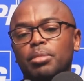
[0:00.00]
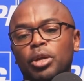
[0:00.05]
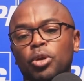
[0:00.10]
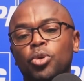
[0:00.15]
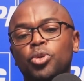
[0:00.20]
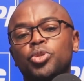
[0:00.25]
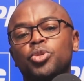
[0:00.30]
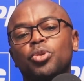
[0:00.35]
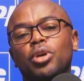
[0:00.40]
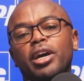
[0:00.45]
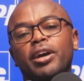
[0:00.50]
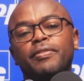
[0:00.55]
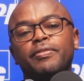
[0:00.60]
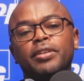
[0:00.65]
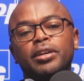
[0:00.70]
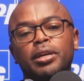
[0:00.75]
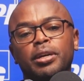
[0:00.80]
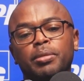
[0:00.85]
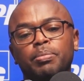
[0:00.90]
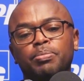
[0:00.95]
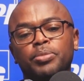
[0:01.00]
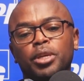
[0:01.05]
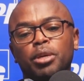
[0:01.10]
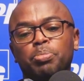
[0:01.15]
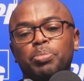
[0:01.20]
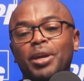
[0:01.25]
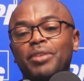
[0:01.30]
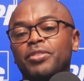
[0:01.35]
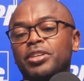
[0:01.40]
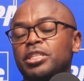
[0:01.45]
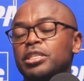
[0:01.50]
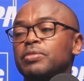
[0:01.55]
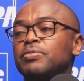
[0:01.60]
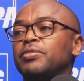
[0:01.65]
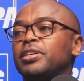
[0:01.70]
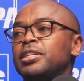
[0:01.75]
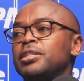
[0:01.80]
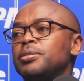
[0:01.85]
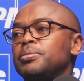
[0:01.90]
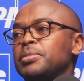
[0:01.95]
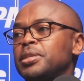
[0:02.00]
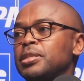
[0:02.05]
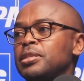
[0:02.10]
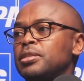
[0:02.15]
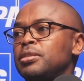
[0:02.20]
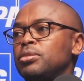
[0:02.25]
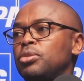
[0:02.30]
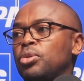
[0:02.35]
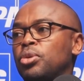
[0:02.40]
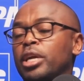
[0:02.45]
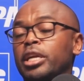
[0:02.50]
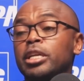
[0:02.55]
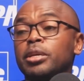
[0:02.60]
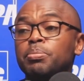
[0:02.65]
but also have private investments or